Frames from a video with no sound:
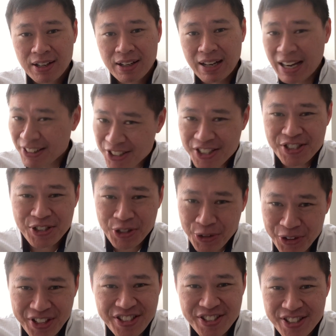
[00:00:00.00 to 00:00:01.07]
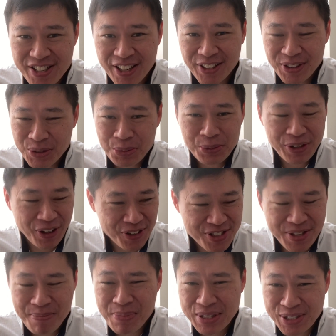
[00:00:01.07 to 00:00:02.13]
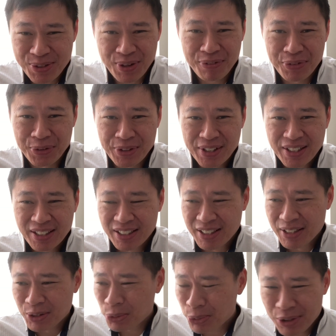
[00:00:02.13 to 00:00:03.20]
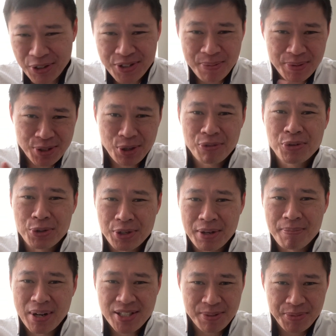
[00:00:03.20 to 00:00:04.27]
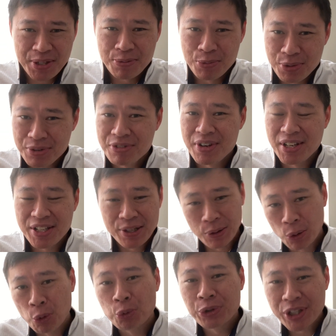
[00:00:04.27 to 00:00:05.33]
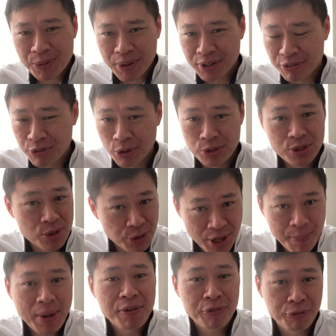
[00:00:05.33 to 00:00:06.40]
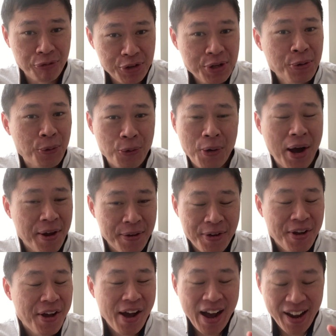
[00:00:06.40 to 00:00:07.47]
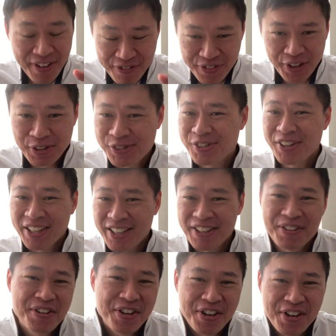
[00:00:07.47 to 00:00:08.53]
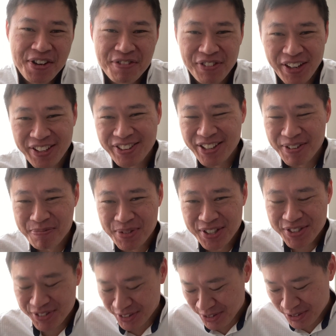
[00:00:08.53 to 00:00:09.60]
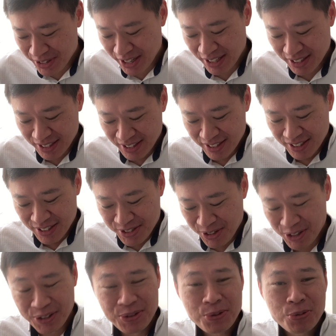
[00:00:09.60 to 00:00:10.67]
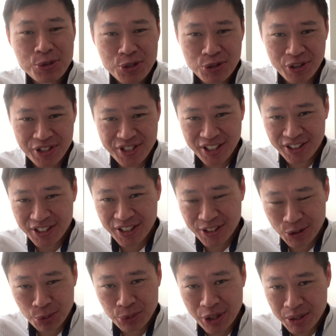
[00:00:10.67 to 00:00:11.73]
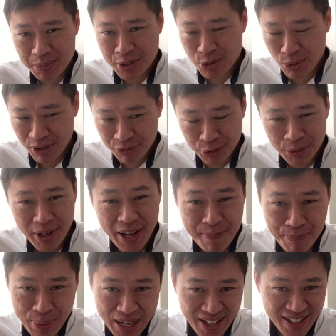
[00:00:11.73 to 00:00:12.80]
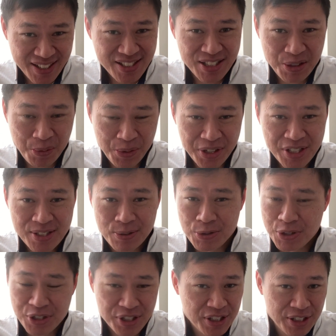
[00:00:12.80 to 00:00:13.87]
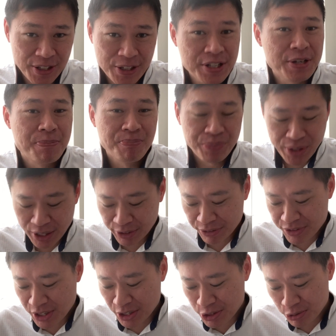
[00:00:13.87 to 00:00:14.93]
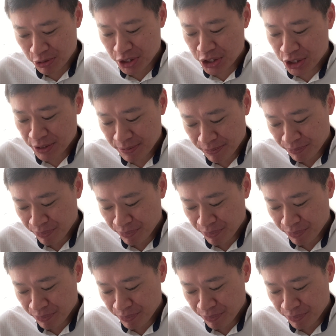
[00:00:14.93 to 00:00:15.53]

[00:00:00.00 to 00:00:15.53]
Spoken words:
I think it's crazy there, 2,000 per square foot. 2,000 per square foot, you can buy something in River Valley, older one of course. You can buy freehold. I'm very sure I can find numbers for you there. So I don't know who's transacting at 2,000 per square foot at Pasir Ris, which is clearly out of central region.